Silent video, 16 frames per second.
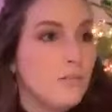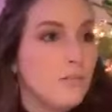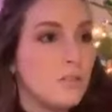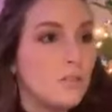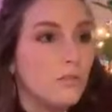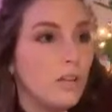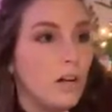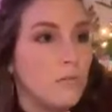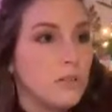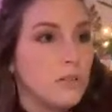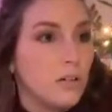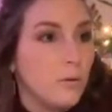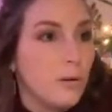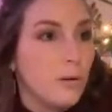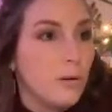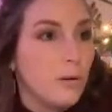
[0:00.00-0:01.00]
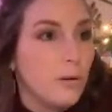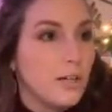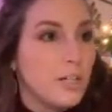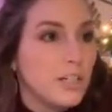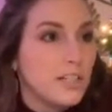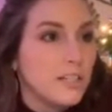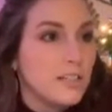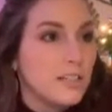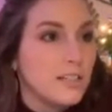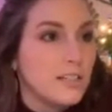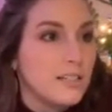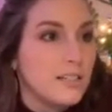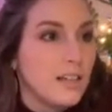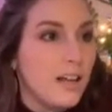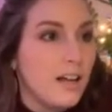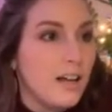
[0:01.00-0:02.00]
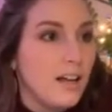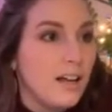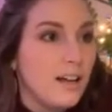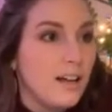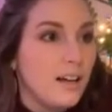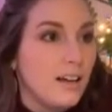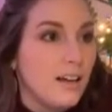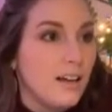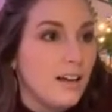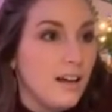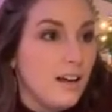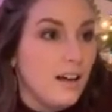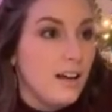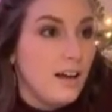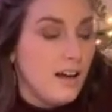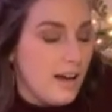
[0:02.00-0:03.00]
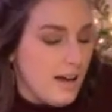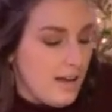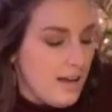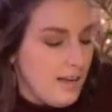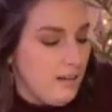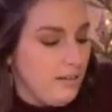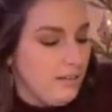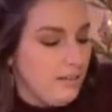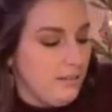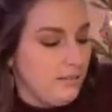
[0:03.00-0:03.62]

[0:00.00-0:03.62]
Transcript: too long without questions, I